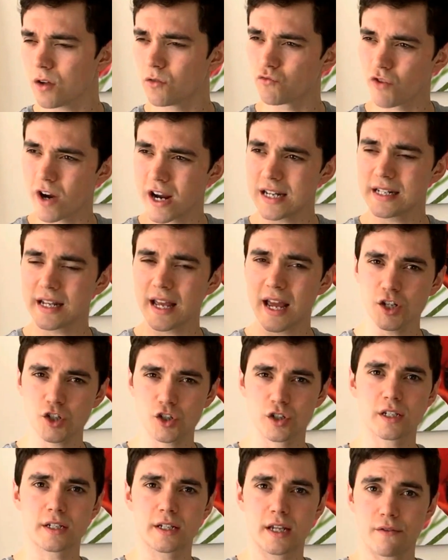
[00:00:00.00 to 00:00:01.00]

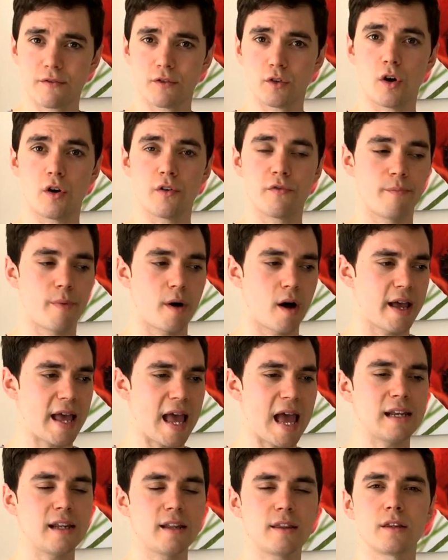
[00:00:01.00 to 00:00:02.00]
Radiation is given off by
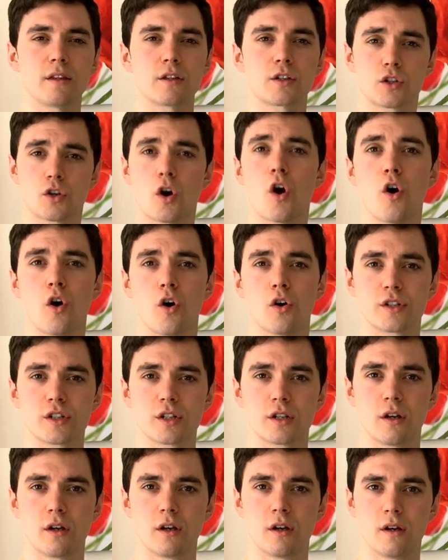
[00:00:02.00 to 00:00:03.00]
anything that's hot.
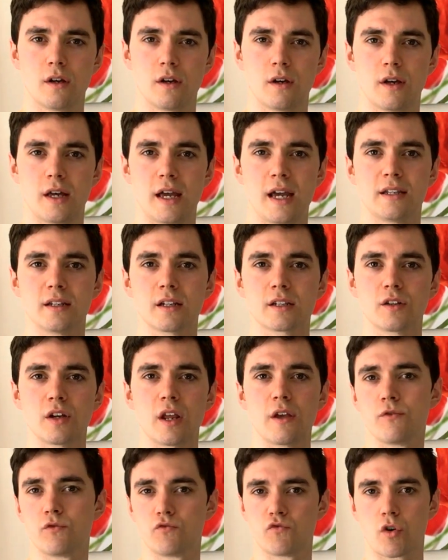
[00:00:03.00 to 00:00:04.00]
It doesn't
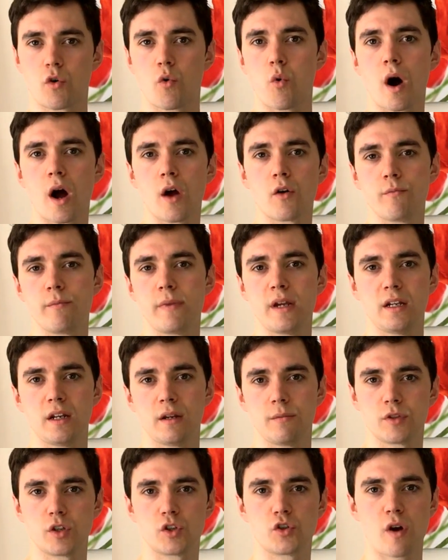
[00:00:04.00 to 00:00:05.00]
even require a
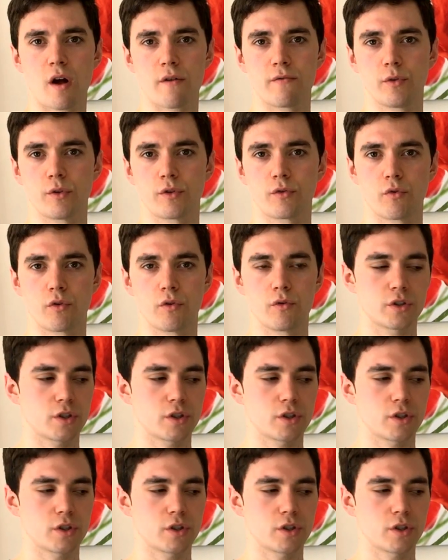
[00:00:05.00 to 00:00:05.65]
medium to travel through.